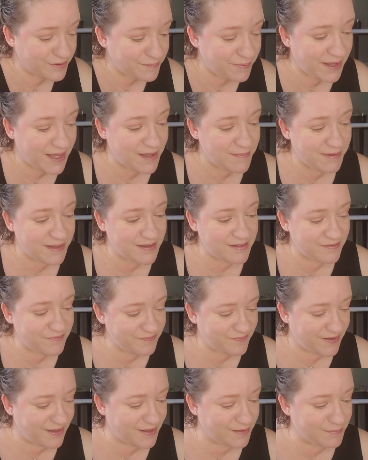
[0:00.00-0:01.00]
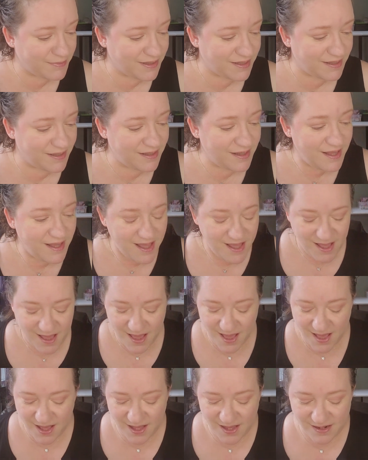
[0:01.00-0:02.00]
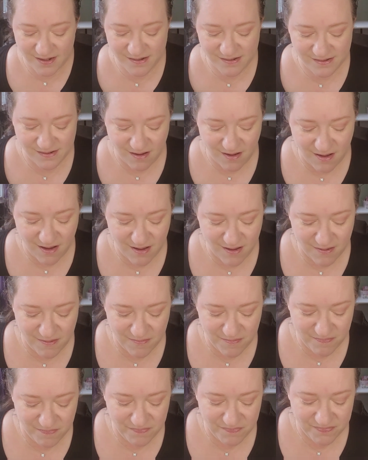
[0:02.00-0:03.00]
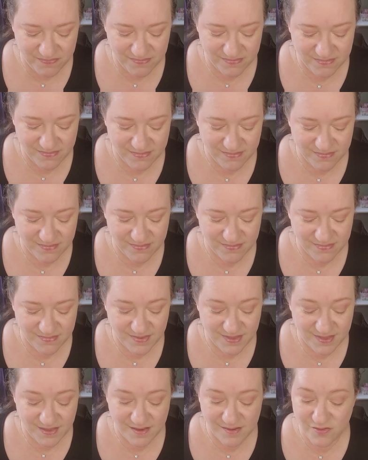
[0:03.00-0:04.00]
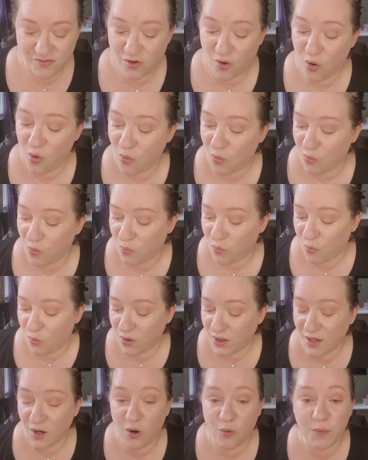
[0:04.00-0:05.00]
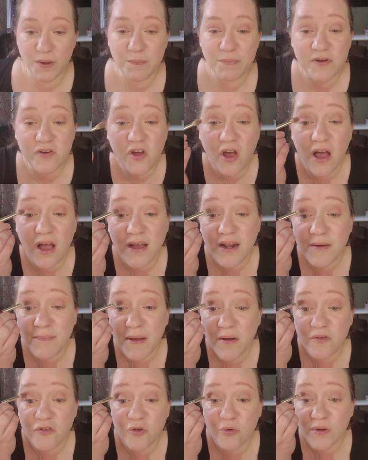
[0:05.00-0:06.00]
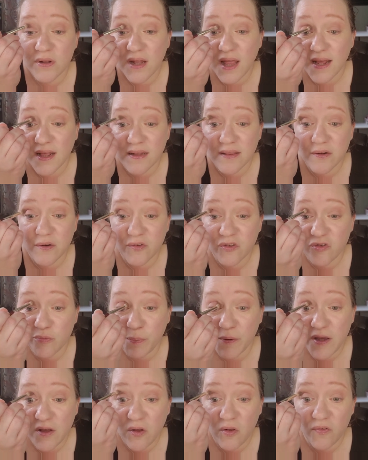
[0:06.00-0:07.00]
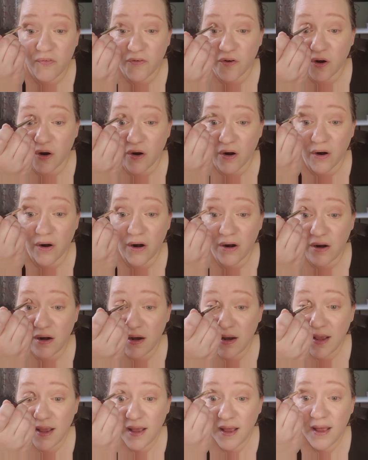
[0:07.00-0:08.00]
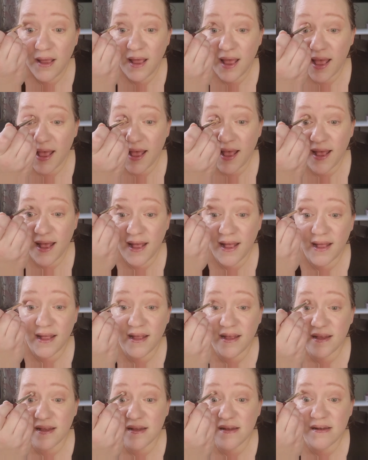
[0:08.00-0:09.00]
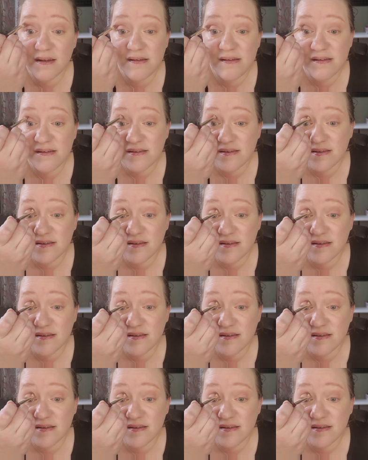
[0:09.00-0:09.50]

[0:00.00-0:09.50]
baby in the family, and um, so, you know, we've been talking about doing like a little sprinkle for her, and,